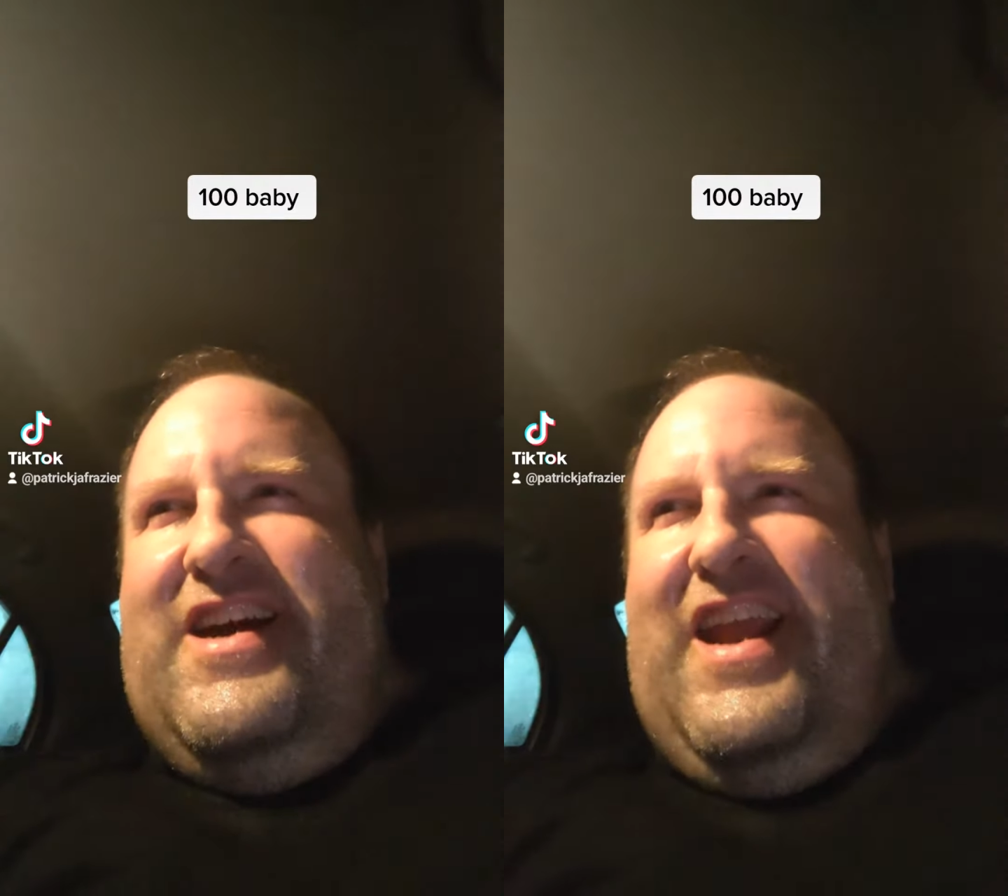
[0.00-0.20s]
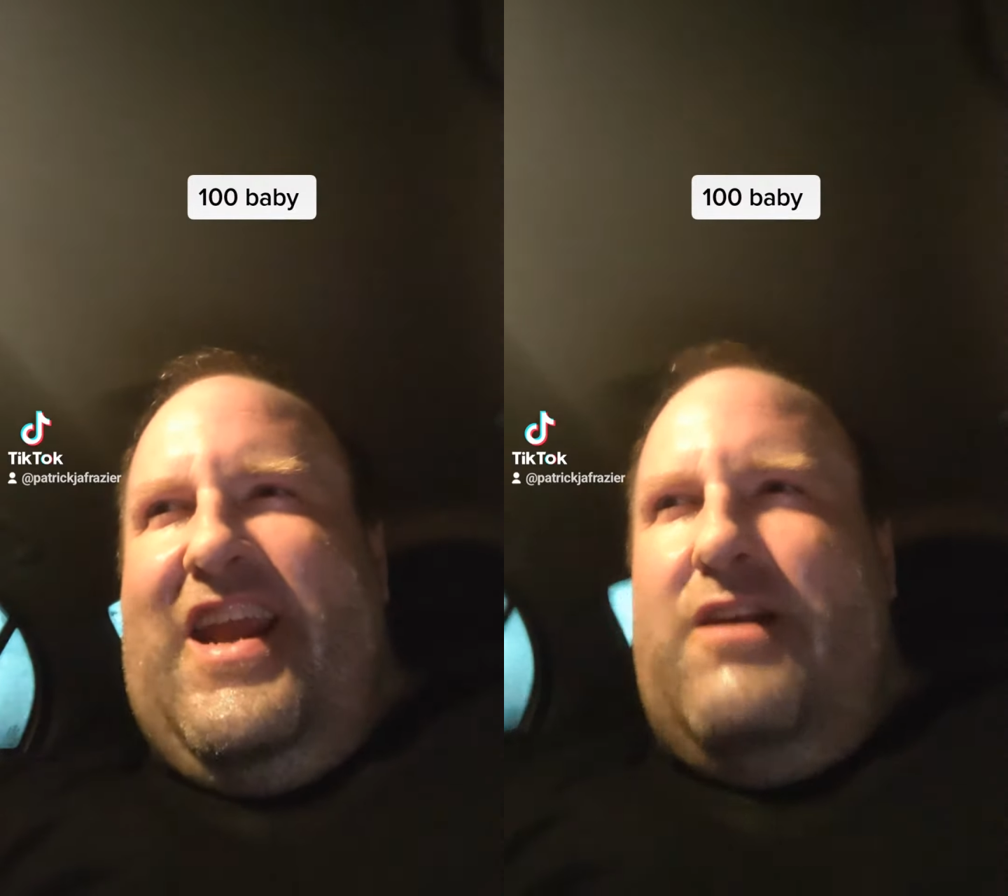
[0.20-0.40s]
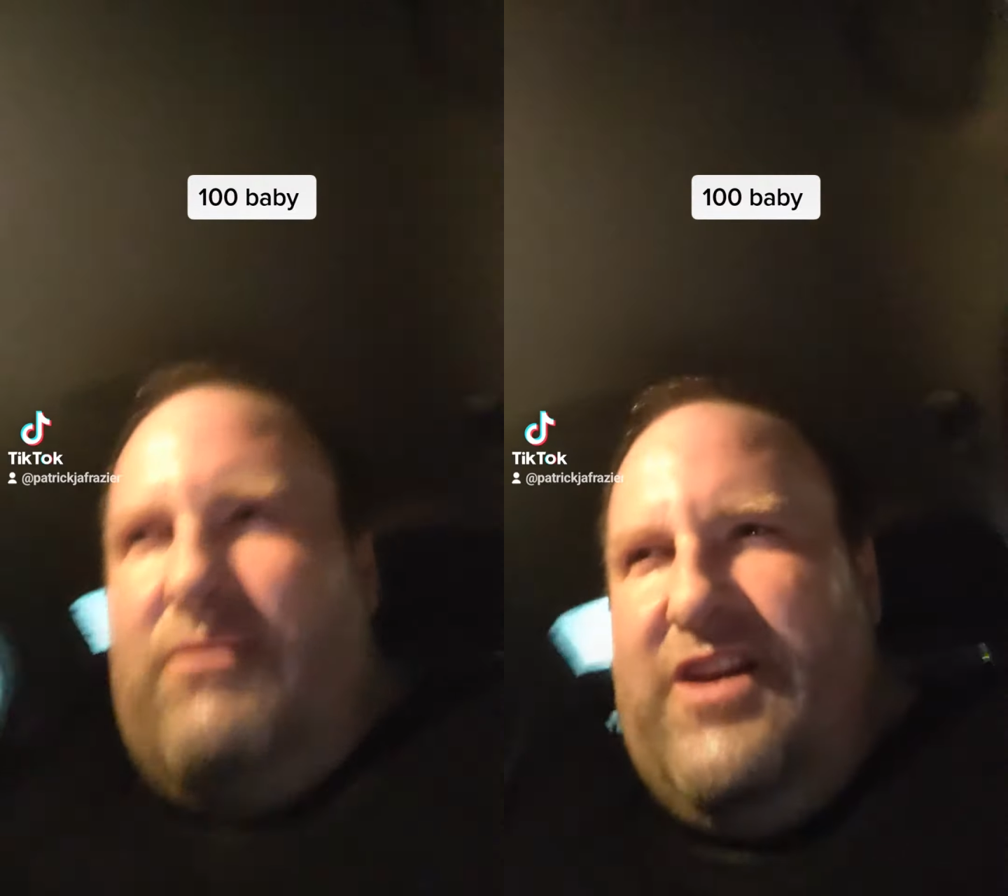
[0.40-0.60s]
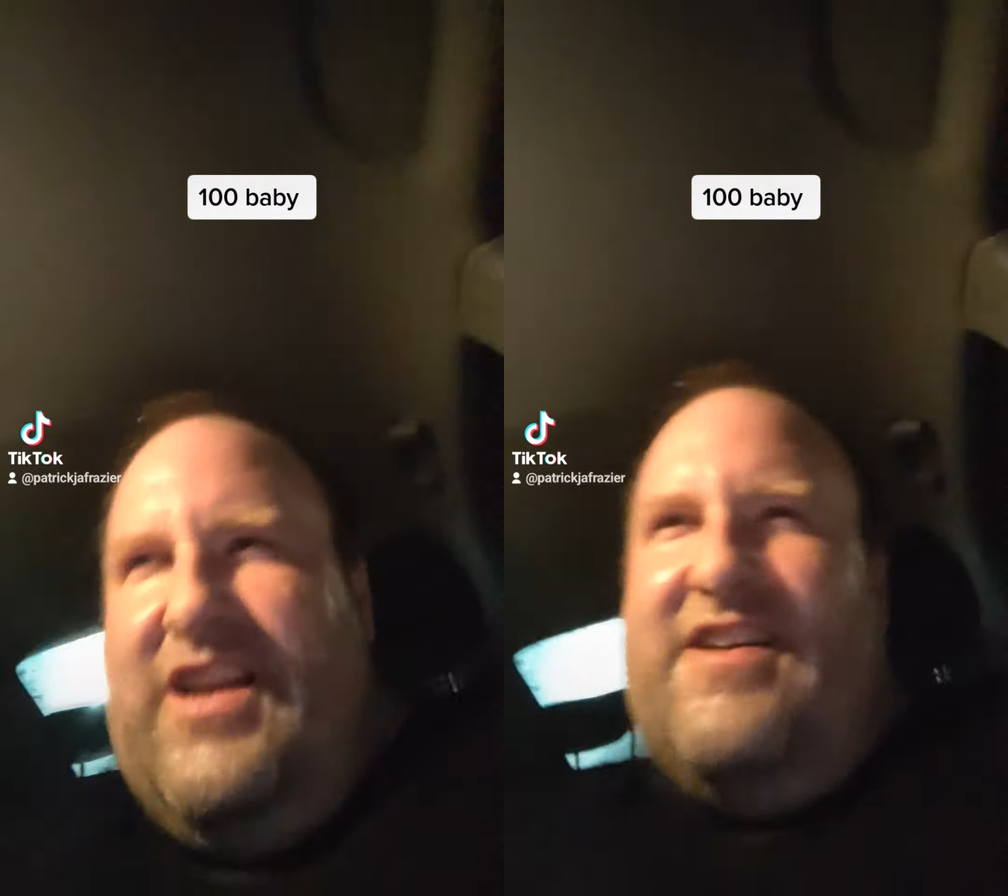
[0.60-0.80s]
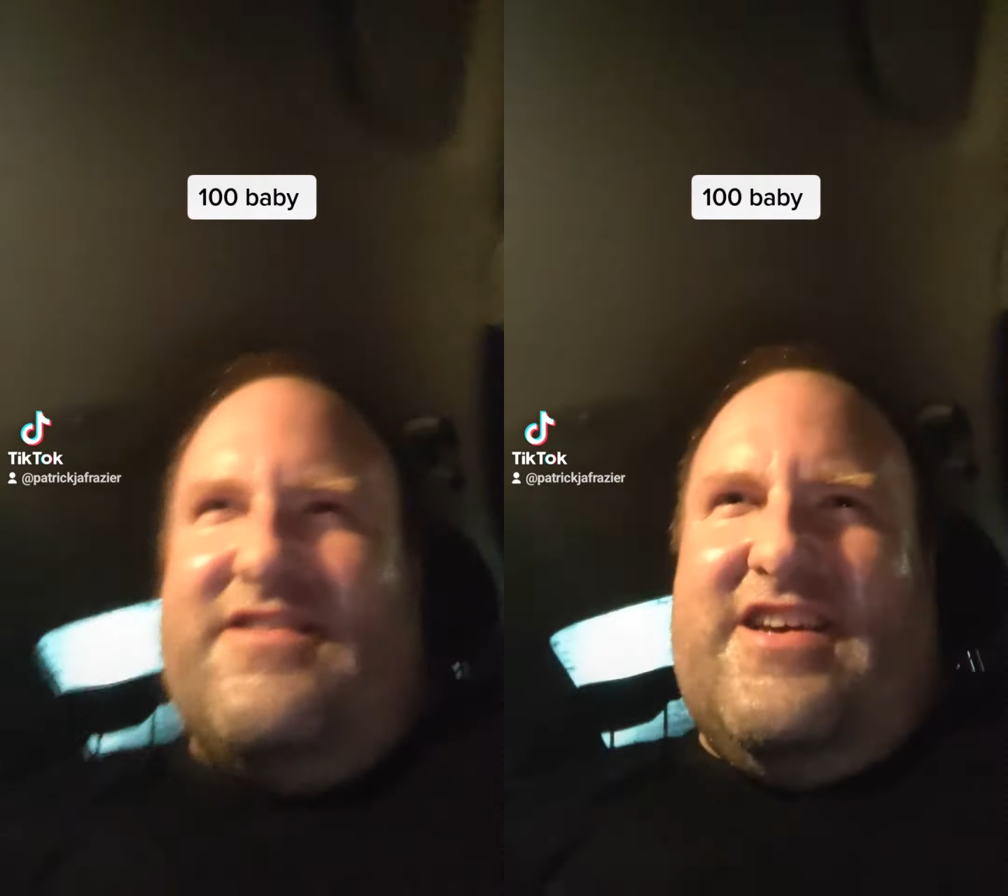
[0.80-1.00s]

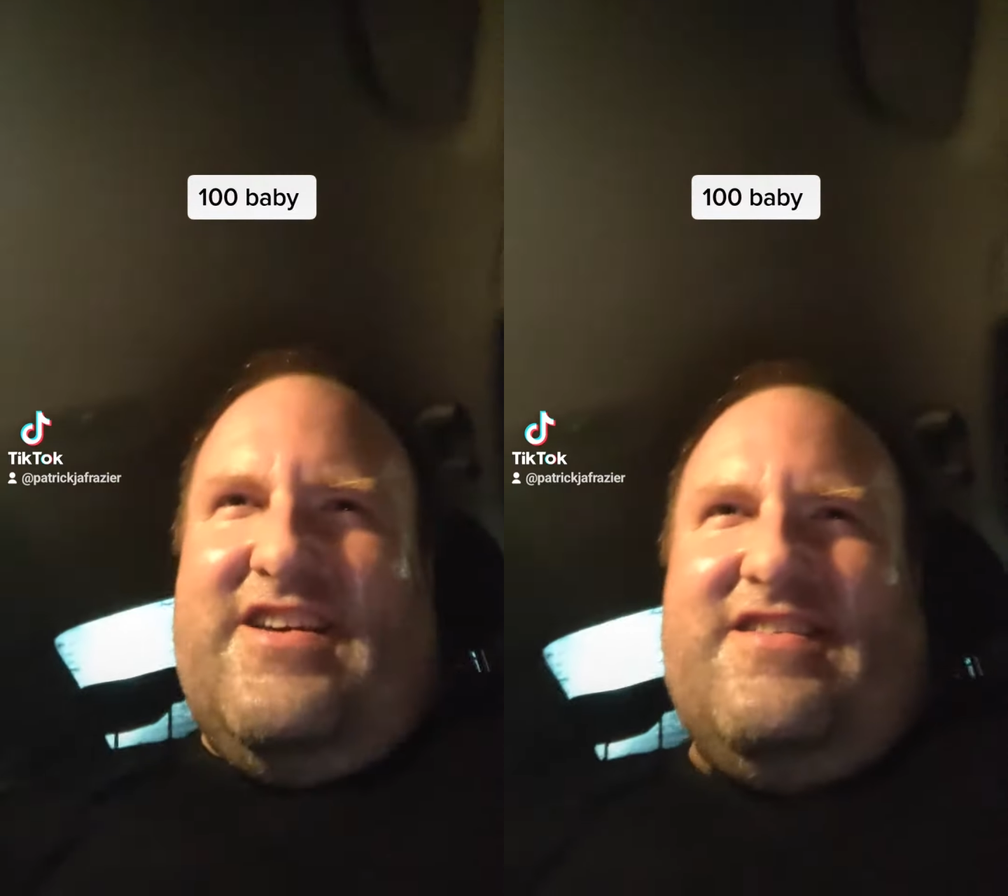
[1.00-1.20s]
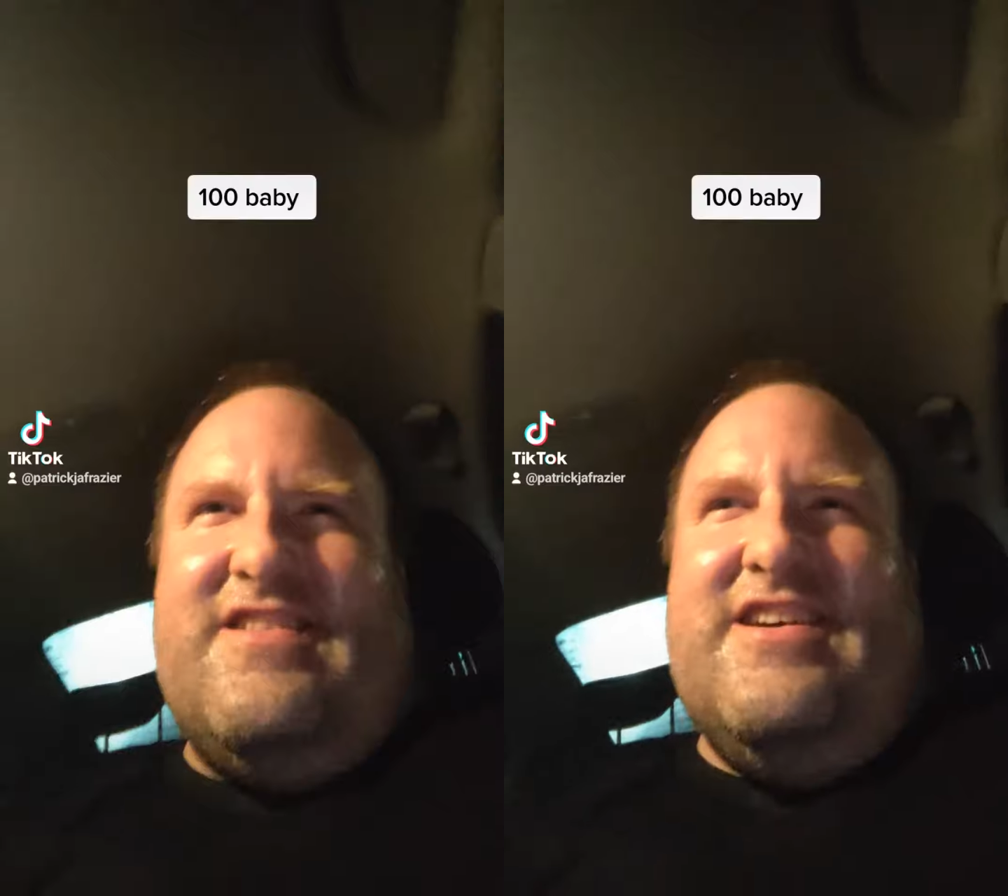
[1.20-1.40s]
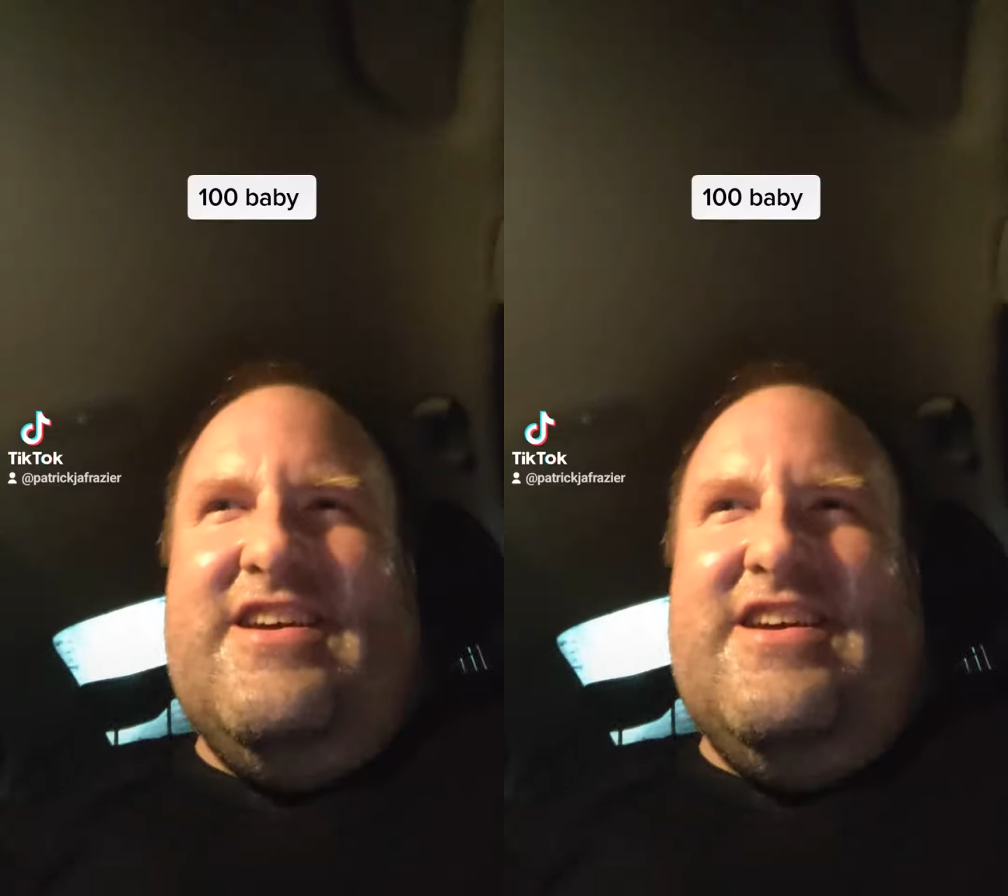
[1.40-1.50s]
handwritten essays,